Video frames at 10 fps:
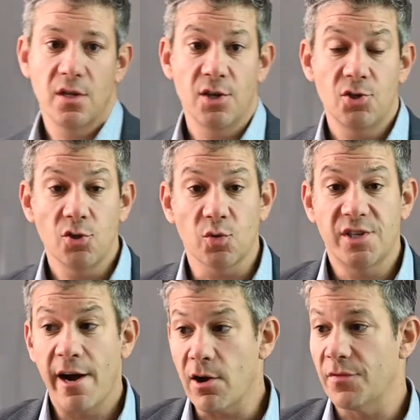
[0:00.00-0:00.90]
issues with
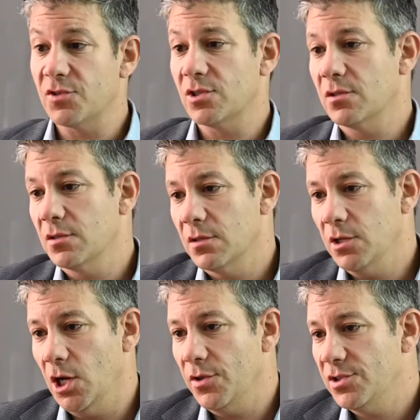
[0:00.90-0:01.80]
tariffs.
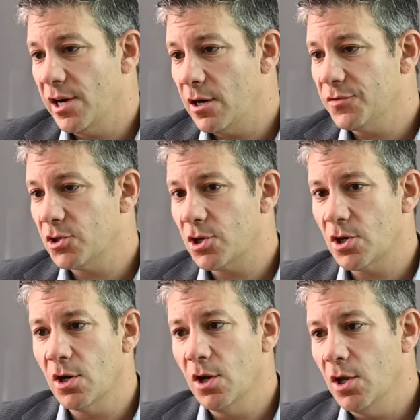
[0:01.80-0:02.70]
You know, the tariffs
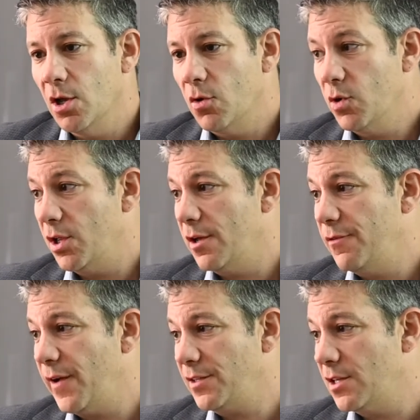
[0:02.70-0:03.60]
are really
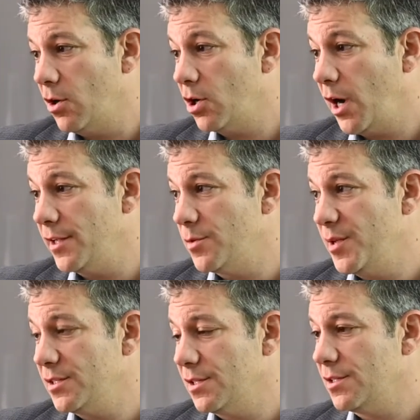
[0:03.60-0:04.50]
affecting all kinds of
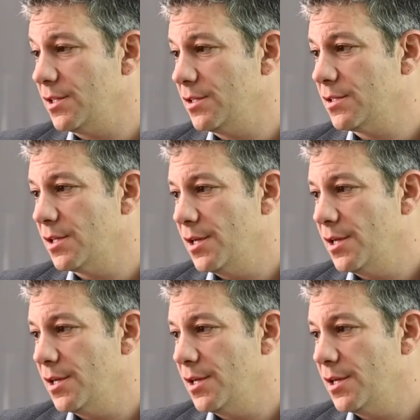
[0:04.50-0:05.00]
businesses,